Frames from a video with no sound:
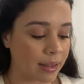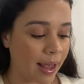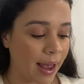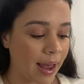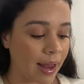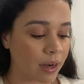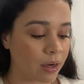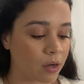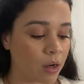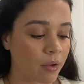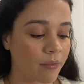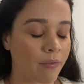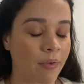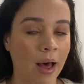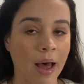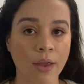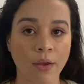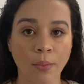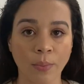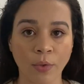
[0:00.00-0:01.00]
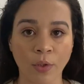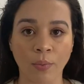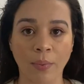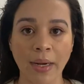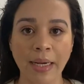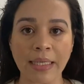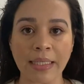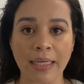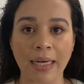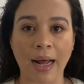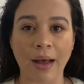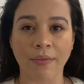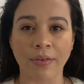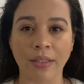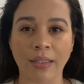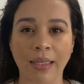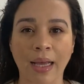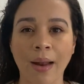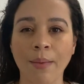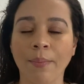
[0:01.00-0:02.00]
That volume spray did have a
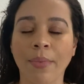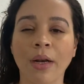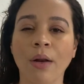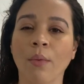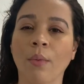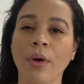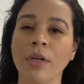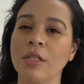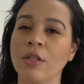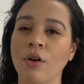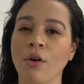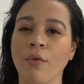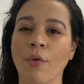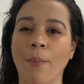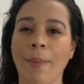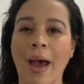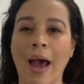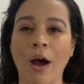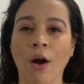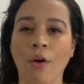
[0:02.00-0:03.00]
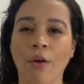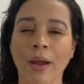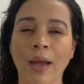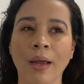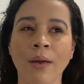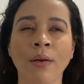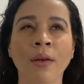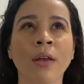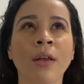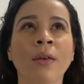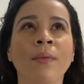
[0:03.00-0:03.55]
scent, but it wasn't overpowering.